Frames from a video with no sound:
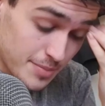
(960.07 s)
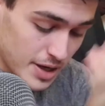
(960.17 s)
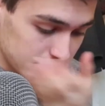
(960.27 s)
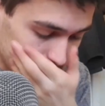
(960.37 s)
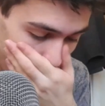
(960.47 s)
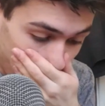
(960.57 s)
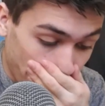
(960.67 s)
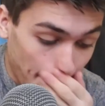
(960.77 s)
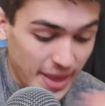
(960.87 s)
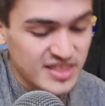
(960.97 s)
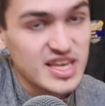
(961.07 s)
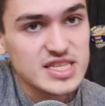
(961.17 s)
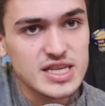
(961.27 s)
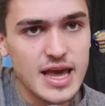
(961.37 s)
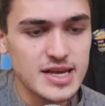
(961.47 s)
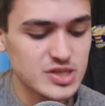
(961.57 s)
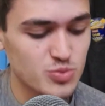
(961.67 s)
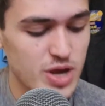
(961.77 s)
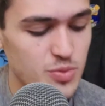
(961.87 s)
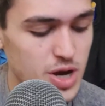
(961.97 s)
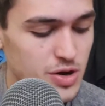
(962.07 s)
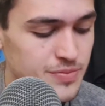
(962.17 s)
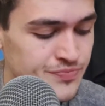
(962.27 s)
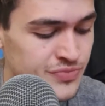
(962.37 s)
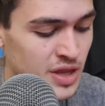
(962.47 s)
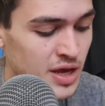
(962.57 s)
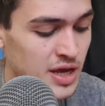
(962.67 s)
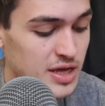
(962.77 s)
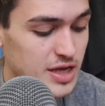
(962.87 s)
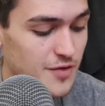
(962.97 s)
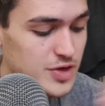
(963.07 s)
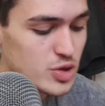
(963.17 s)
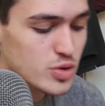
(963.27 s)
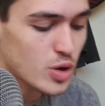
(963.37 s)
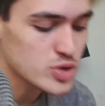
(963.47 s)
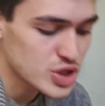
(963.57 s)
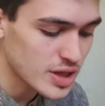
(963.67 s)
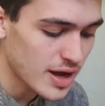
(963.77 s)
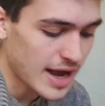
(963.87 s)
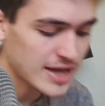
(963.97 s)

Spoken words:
but in this case we will cover your ocular